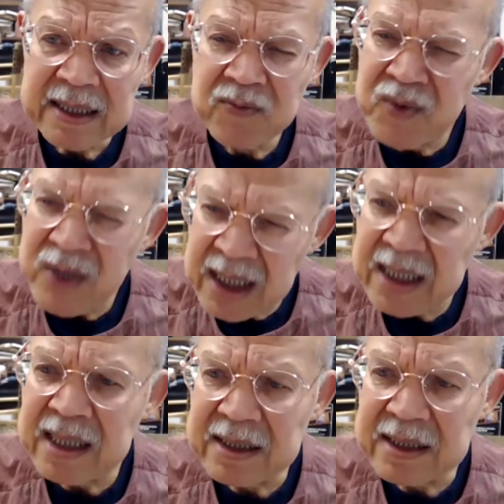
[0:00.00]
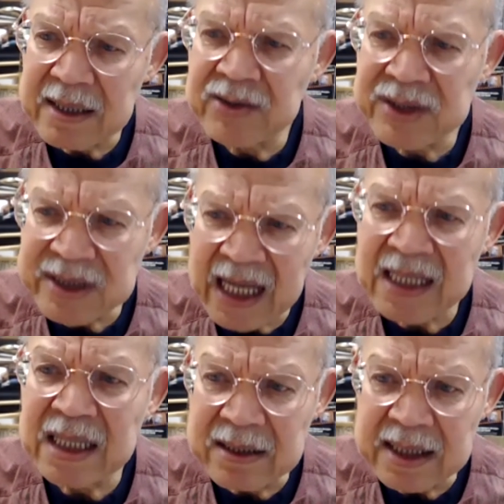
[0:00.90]
really
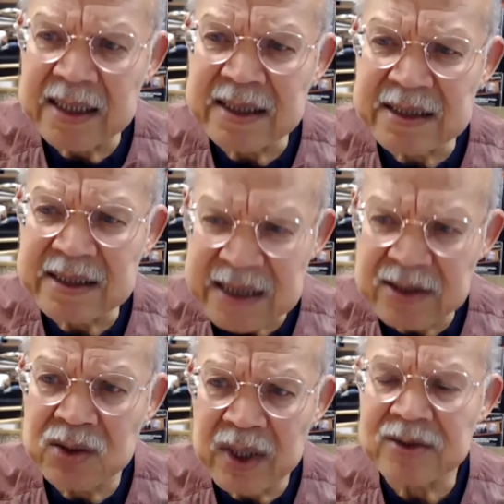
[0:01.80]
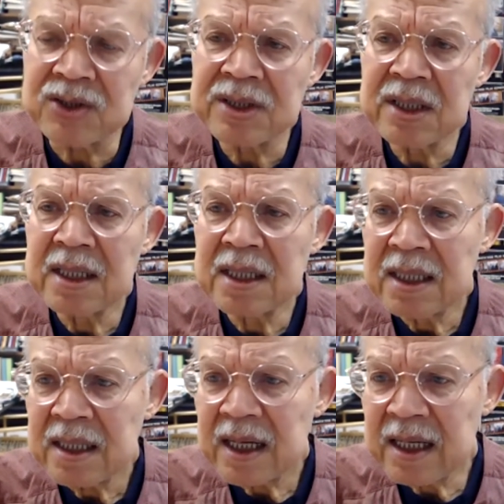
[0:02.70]
understanding the extent to which
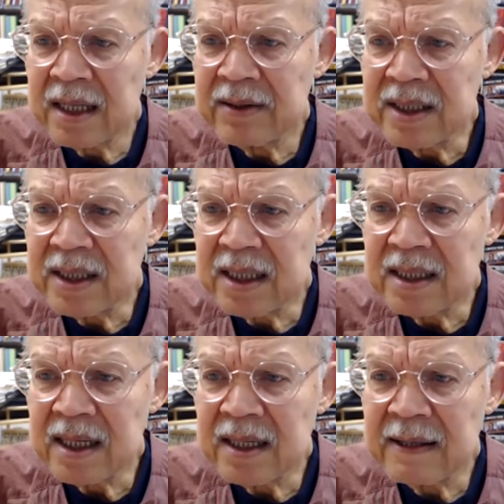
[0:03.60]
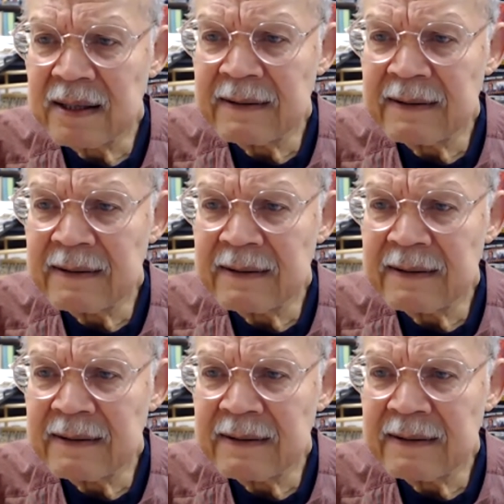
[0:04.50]
the